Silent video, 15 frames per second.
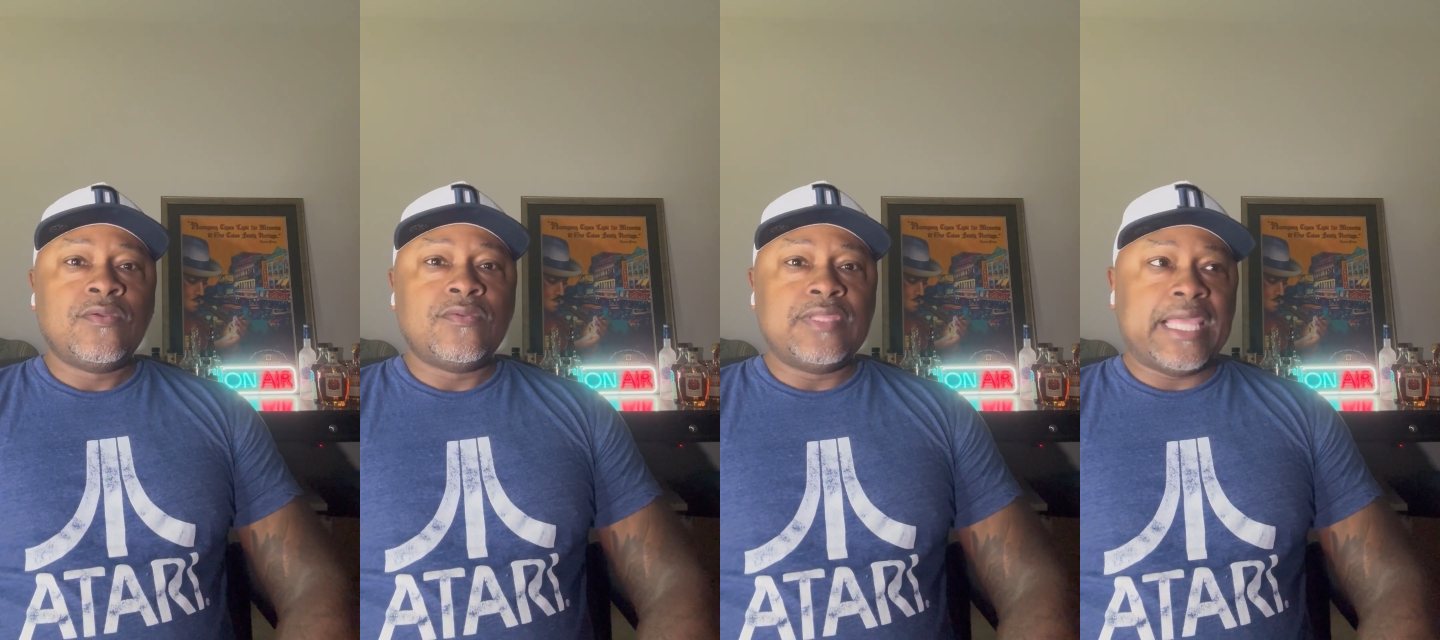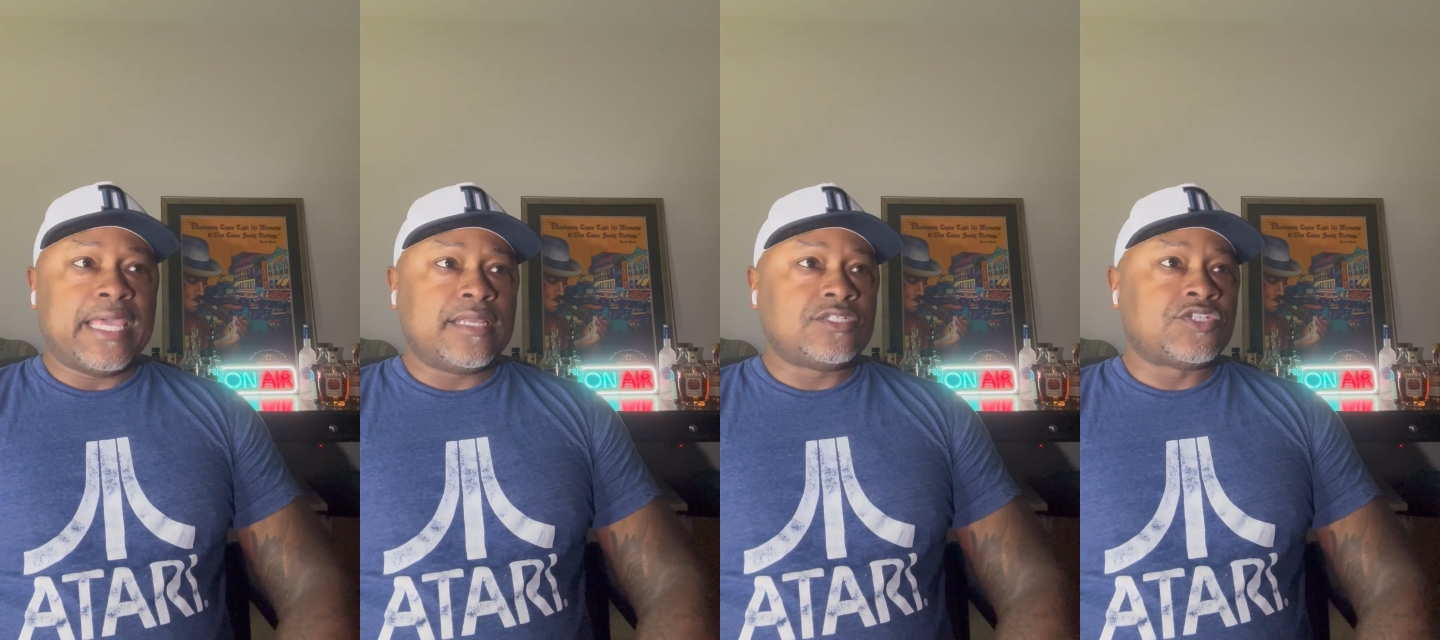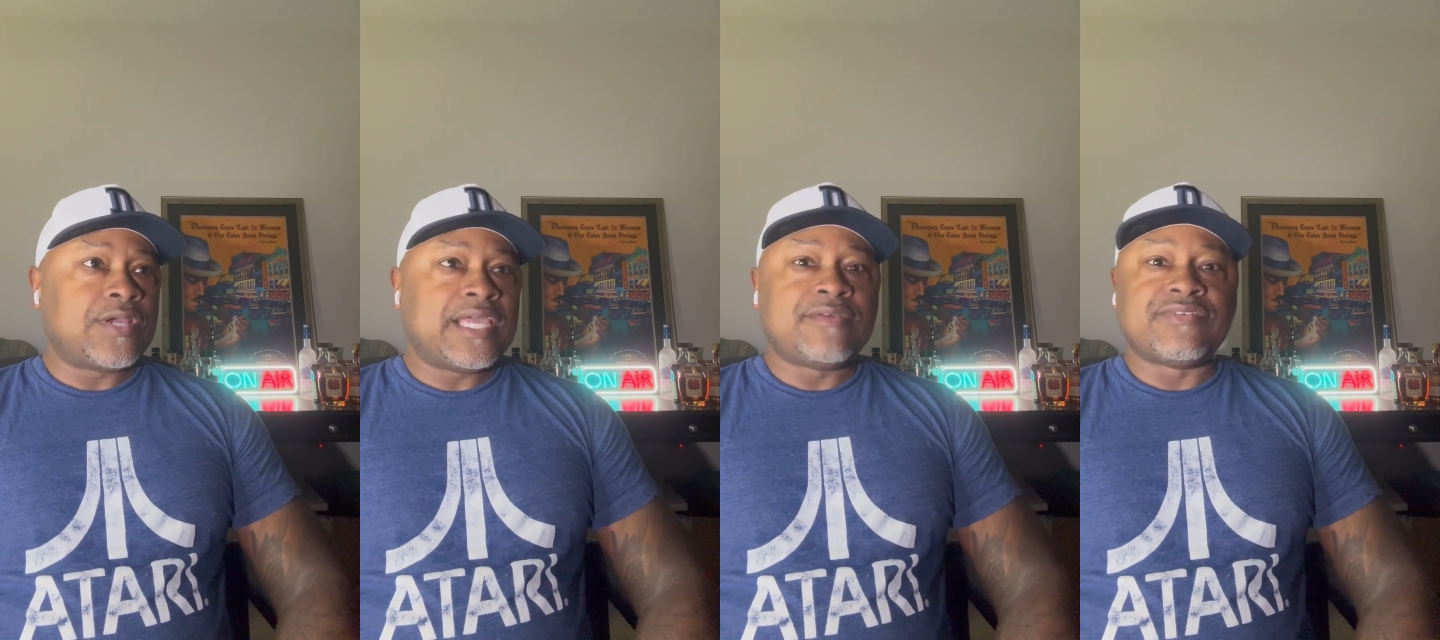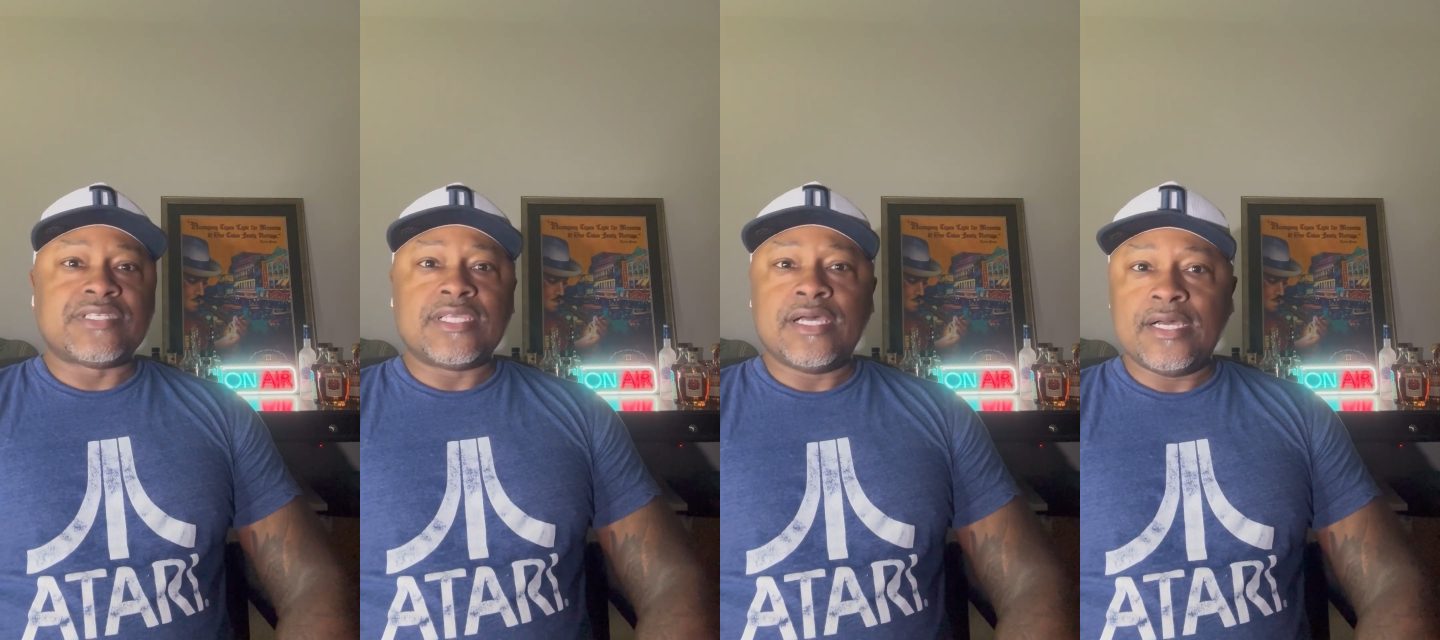that
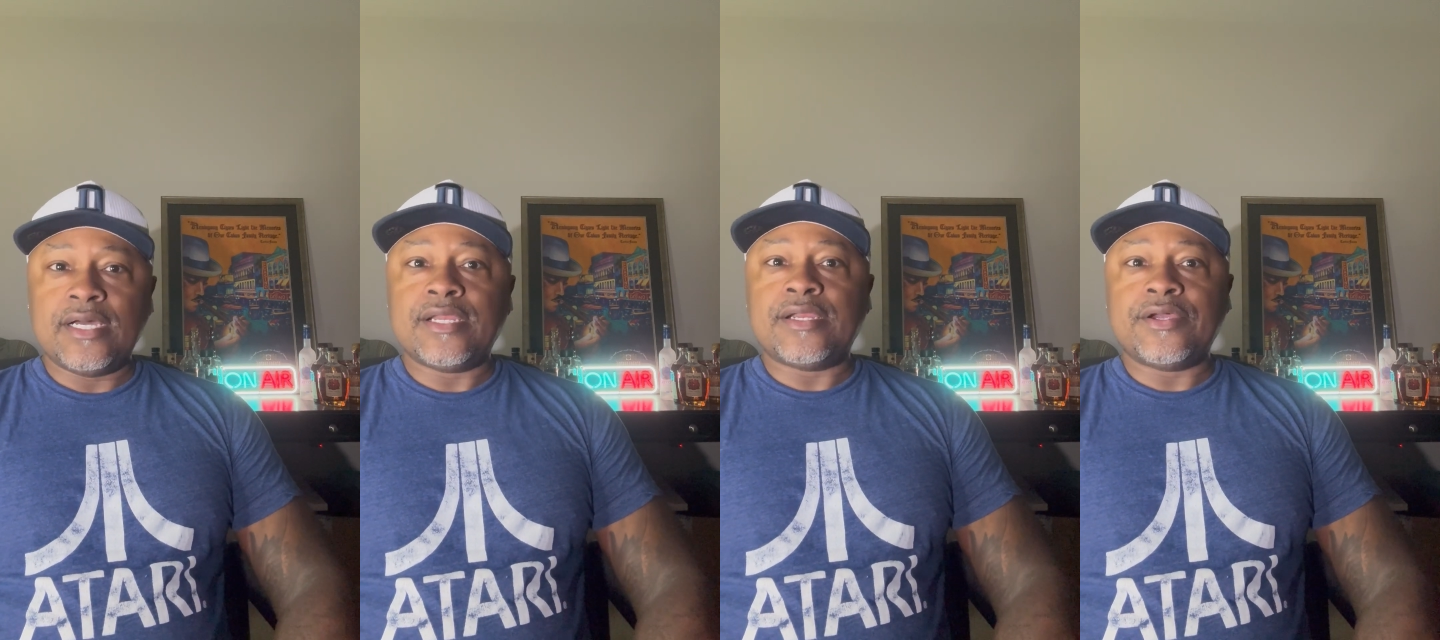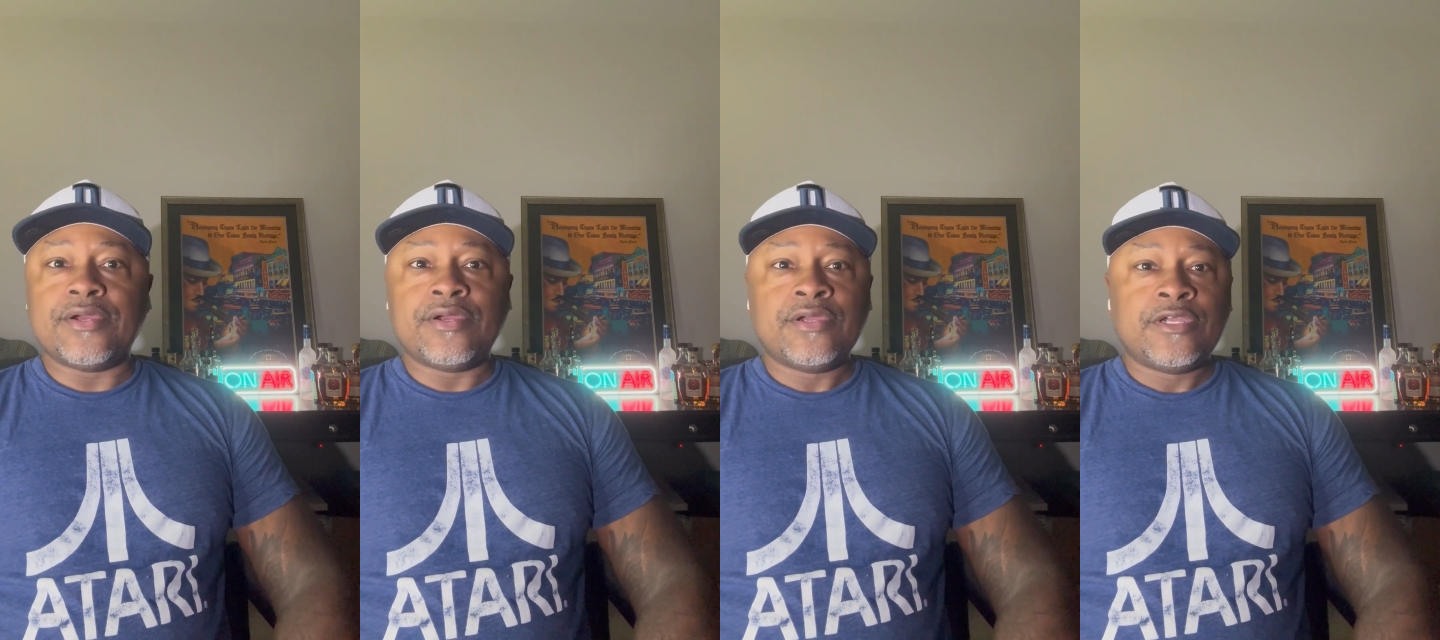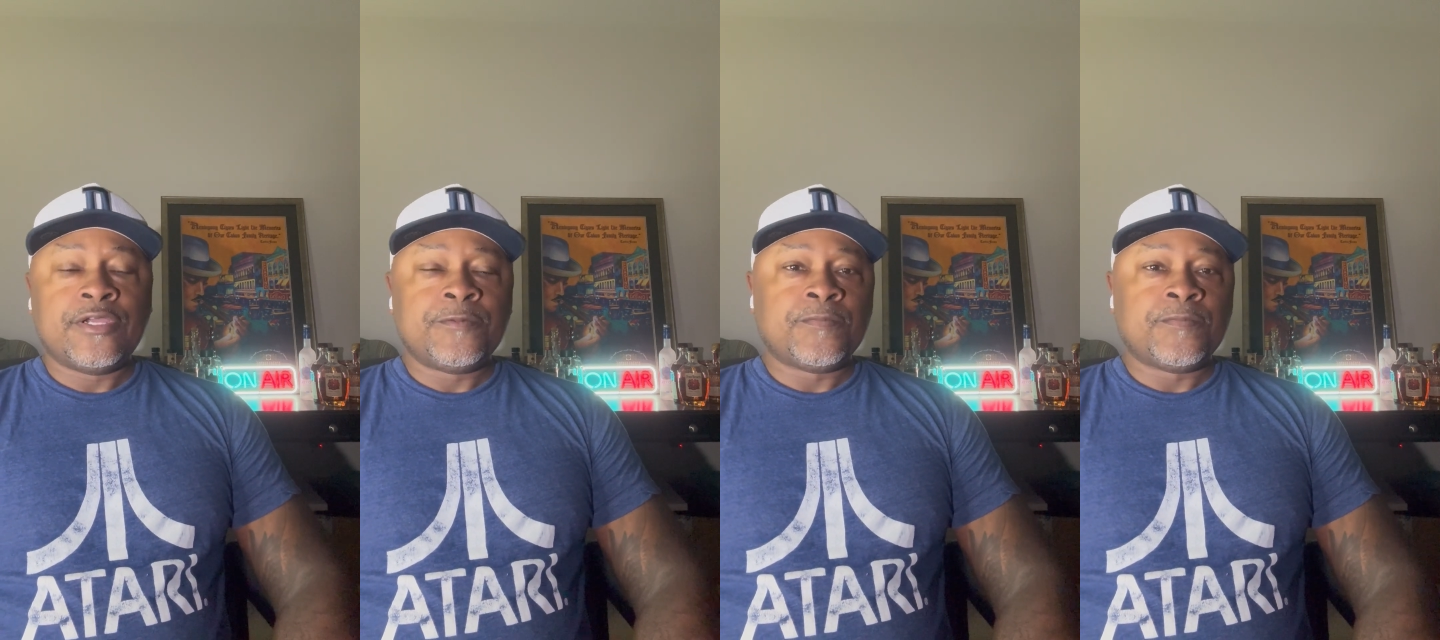Travis Hunter